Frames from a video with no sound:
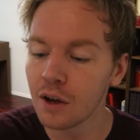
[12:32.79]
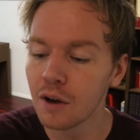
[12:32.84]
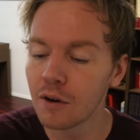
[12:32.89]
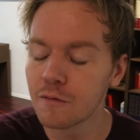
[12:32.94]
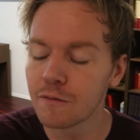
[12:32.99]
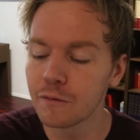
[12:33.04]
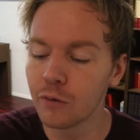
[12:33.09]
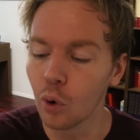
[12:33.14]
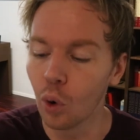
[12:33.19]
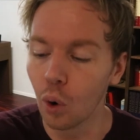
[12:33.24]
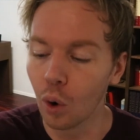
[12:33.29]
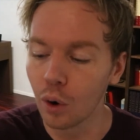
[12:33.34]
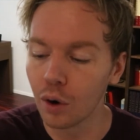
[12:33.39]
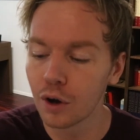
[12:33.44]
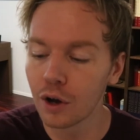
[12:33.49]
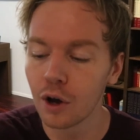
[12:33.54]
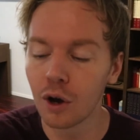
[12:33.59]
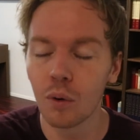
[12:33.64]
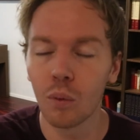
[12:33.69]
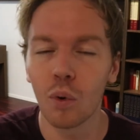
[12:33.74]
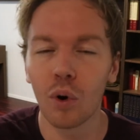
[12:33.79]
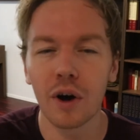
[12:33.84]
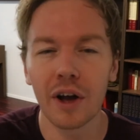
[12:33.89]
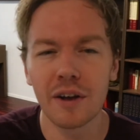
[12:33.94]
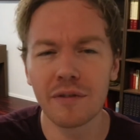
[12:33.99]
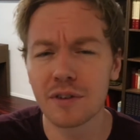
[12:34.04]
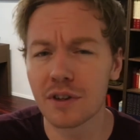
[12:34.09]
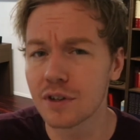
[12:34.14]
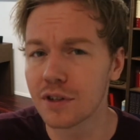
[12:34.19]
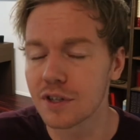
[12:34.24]
4, what
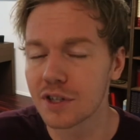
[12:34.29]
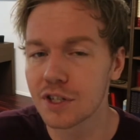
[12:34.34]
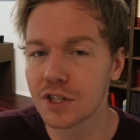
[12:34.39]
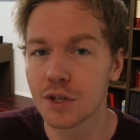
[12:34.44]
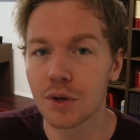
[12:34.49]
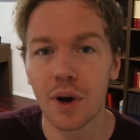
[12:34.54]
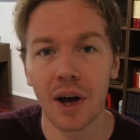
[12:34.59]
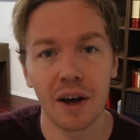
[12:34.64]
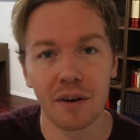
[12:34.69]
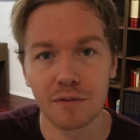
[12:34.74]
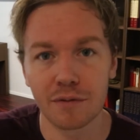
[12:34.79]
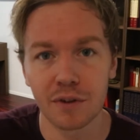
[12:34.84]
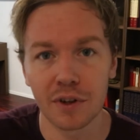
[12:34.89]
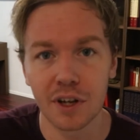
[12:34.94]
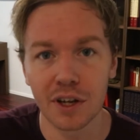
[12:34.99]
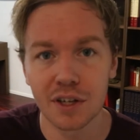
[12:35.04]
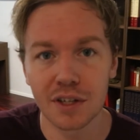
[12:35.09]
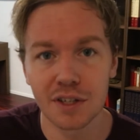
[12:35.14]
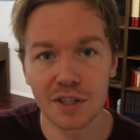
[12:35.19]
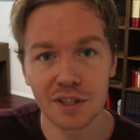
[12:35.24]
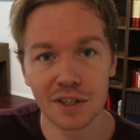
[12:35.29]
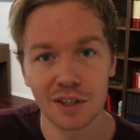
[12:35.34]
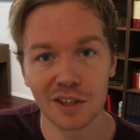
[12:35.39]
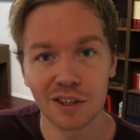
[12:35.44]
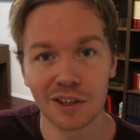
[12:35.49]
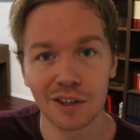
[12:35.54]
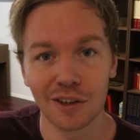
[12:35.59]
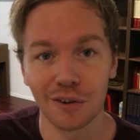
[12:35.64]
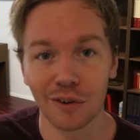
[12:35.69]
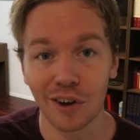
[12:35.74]
evidence do you have for this?
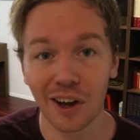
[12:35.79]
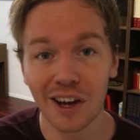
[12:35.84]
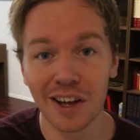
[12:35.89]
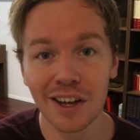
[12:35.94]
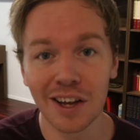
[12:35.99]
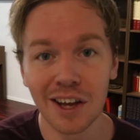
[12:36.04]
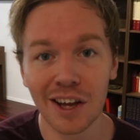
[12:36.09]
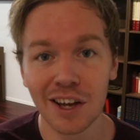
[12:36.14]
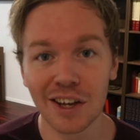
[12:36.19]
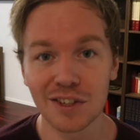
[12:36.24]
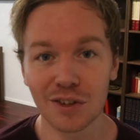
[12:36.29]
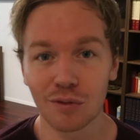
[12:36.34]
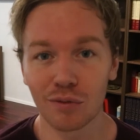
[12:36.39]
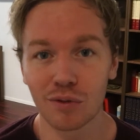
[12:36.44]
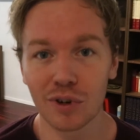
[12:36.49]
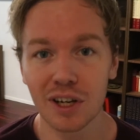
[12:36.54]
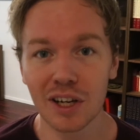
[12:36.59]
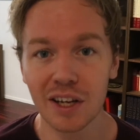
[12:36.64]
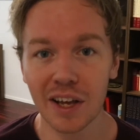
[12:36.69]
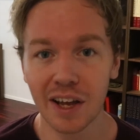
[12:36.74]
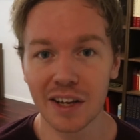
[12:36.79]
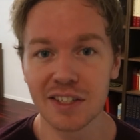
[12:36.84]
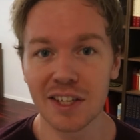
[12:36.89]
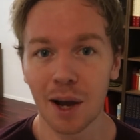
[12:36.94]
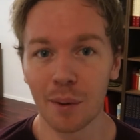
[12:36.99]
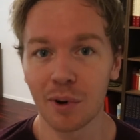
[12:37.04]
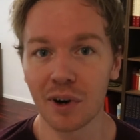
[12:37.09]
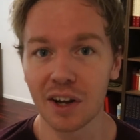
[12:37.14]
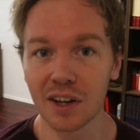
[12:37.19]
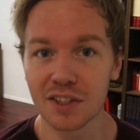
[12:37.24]
Okay, so really
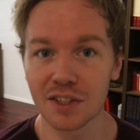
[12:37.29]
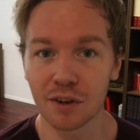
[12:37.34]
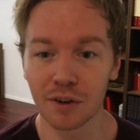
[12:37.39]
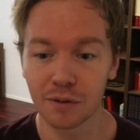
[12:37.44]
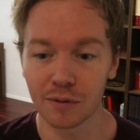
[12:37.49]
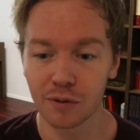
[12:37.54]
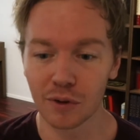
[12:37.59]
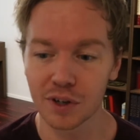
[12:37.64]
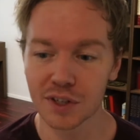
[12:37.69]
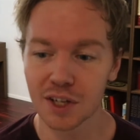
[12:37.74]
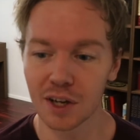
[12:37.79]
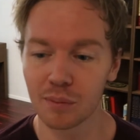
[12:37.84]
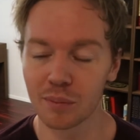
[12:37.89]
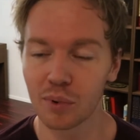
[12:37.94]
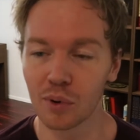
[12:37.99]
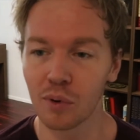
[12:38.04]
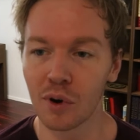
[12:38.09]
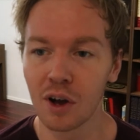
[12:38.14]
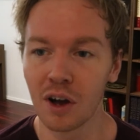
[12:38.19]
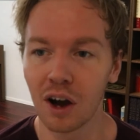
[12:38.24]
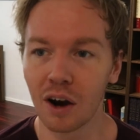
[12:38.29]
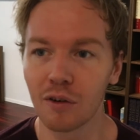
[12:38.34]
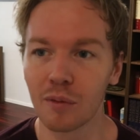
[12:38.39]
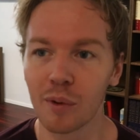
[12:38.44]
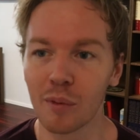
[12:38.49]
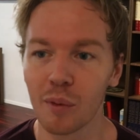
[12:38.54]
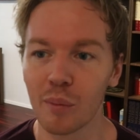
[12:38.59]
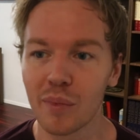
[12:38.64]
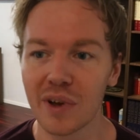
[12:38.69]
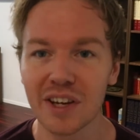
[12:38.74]
examine it. So for example, I
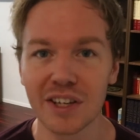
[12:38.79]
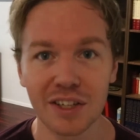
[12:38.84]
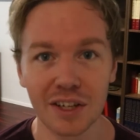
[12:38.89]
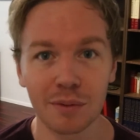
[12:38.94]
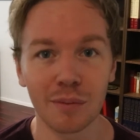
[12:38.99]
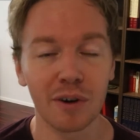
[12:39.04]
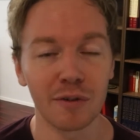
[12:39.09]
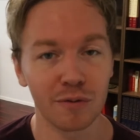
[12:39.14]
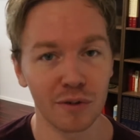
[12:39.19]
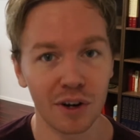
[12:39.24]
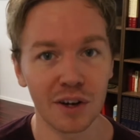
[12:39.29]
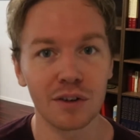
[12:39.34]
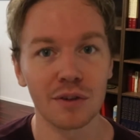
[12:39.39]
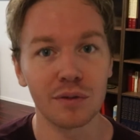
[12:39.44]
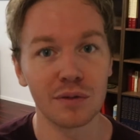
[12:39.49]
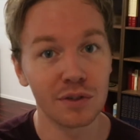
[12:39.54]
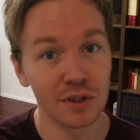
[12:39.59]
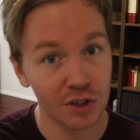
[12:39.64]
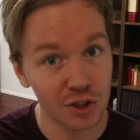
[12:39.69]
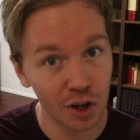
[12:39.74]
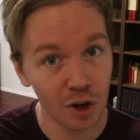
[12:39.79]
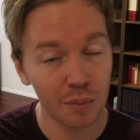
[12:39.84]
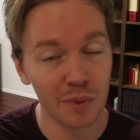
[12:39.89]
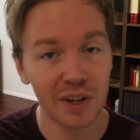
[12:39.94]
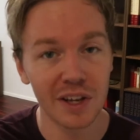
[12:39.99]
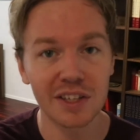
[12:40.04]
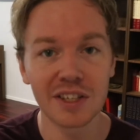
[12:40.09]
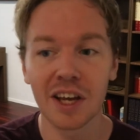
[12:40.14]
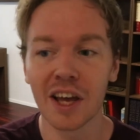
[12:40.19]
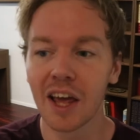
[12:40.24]
remember Misha, my friend who showed me
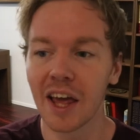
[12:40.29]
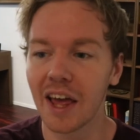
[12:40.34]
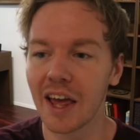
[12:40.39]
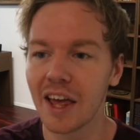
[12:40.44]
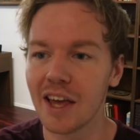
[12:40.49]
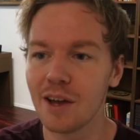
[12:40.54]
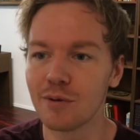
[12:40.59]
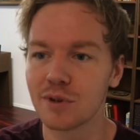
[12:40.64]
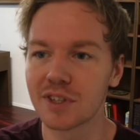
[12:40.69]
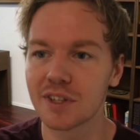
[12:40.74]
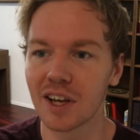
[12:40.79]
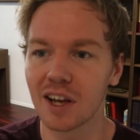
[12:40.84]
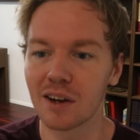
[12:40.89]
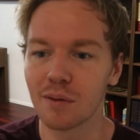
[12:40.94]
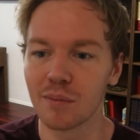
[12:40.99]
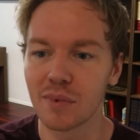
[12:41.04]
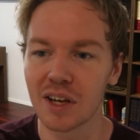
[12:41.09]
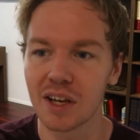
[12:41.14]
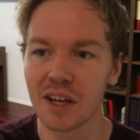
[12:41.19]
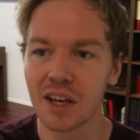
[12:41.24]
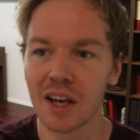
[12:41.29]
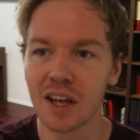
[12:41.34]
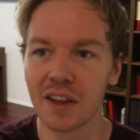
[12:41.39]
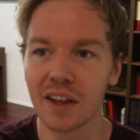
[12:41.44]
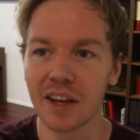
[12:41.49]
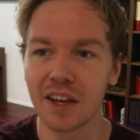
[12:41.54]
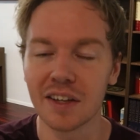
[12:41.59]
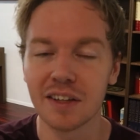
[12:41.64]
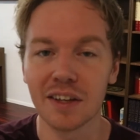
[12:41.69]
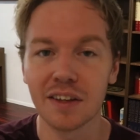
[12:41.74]
this, he was telling me
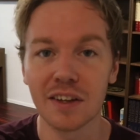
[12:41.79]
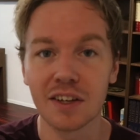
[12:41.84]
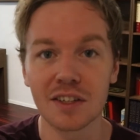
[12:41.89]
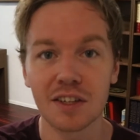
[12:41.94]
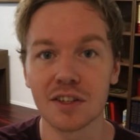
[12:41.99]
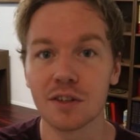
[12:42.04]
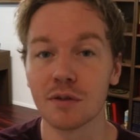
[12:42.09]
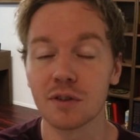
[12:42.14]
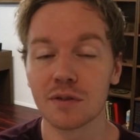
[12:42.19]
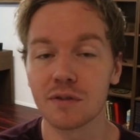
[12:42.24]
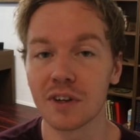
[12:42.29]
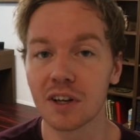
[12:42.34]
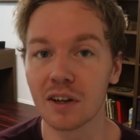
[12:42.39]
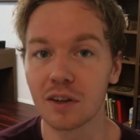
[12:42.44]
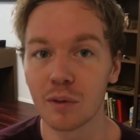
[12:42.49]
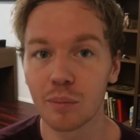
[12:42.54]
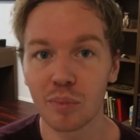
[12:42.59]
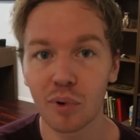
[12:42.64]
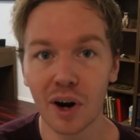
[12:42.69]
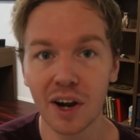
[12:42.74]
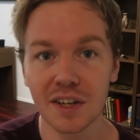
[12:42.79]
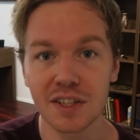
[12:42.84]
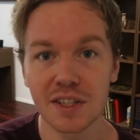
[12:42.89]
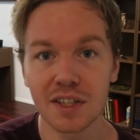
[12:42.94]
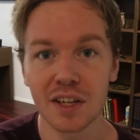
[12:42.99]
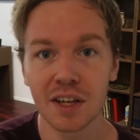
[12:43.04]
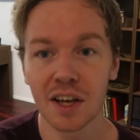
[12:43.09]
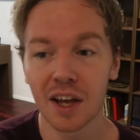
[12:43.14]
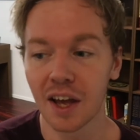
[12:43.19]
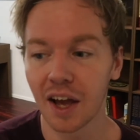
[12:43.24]
that he did this because he was feeling
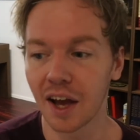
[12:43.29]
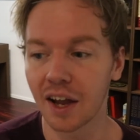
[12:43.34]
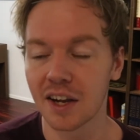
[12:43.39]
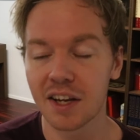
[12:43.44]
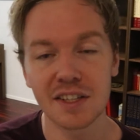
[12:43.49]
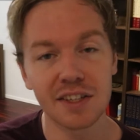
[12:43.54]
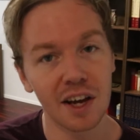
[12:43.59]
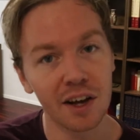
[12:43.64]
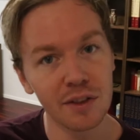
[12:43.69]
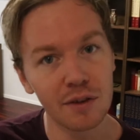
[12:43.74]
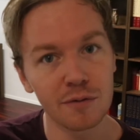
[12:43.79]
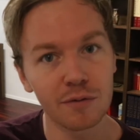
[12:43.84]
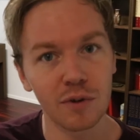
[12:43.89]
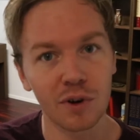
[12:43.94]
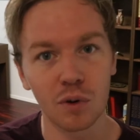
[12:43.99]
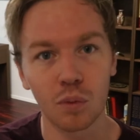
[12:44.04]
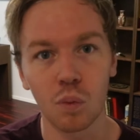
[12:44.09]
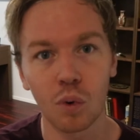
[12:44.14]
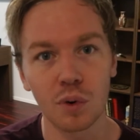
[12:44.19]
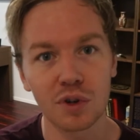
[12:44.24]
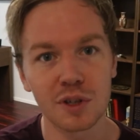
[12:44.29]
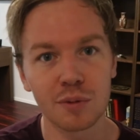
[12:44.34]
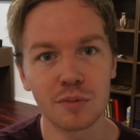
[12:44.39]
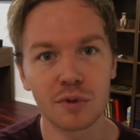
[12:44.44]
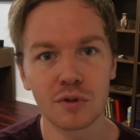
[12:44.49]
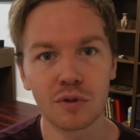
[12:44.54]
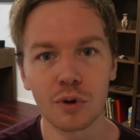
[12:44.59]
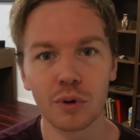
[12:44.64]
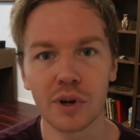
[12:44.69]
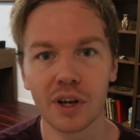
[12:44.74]
depressed and his other friend walked him
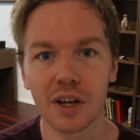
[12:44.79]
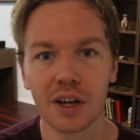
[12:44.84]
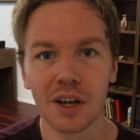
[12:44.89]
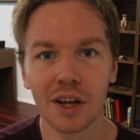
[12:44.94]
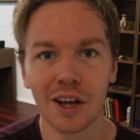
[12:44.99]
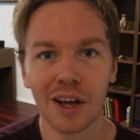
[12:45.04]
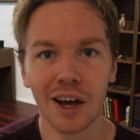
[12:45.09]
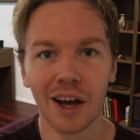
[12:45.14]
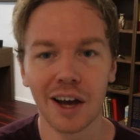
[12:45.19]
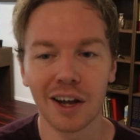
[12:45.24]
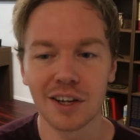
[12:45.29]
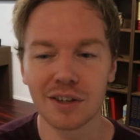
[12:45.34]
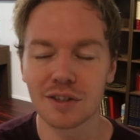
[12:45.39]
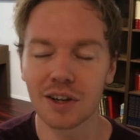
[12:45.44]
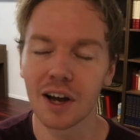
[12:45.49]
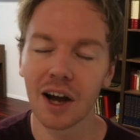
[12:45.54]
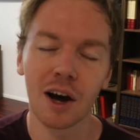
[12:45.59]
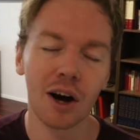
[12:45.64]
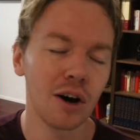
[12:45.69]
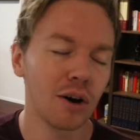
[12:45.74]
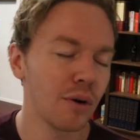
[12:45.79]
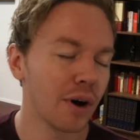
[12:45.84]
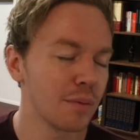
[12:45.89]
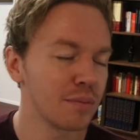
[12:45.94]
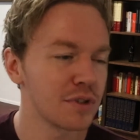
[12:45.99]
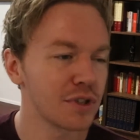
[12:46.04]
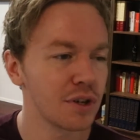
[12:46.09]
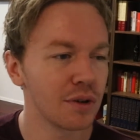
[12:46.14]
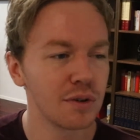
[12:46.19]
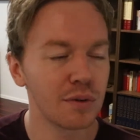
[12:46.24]
through it. And he's like, oh,
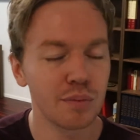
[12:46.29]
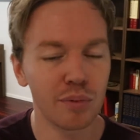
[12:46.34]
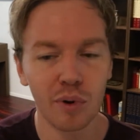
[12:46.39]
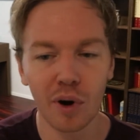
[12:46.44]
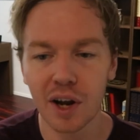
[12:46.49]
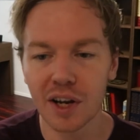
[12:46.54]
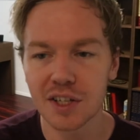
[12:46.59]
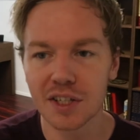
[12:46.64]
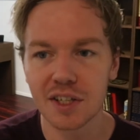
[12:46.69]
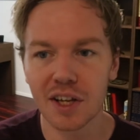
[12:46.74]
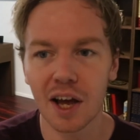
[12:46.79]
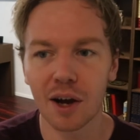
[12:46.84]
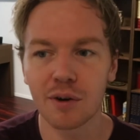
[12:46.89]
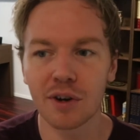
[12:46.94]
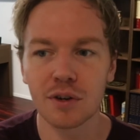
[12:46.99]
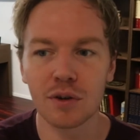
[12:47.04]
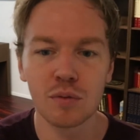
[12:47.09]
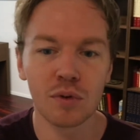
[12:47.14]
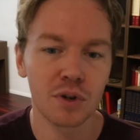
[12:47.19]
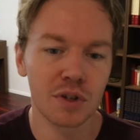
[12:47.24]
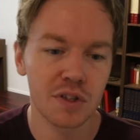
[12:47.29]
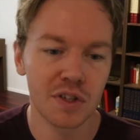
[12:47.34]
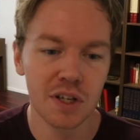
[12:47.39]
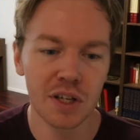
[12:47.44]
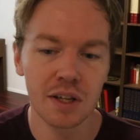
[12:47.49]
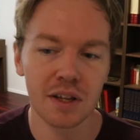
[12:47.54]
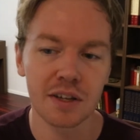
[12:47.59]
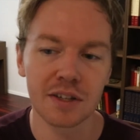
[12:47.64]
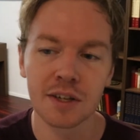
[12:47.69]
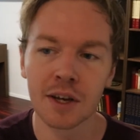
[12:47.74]
I'm so depressed. How can you not
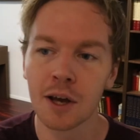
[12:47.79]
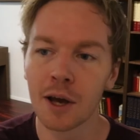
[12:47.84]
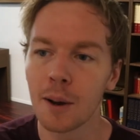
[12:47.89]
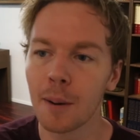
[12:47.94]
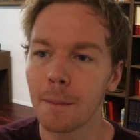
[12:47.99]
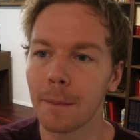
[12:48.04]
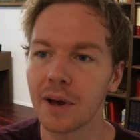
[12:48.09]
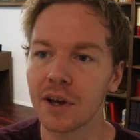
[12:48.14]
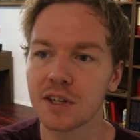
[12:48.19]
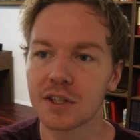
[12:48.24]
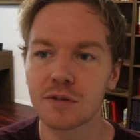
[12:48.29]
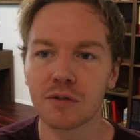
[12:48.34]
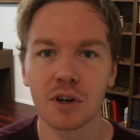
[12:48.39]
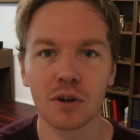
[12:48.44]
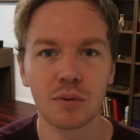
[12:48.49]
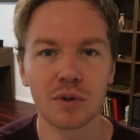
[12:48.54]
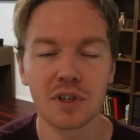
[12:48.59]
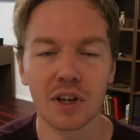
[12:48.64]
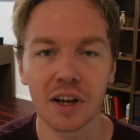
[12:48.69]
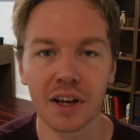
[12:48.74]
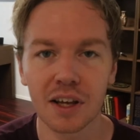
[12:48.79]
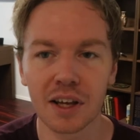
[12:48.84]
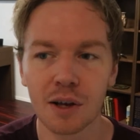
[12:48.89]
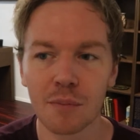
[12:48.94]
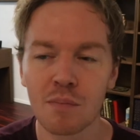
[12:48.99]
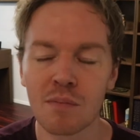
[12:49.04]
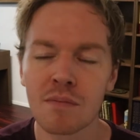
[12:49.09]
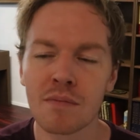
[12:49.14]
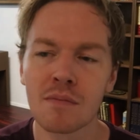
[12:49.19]
see this? And his friend was like,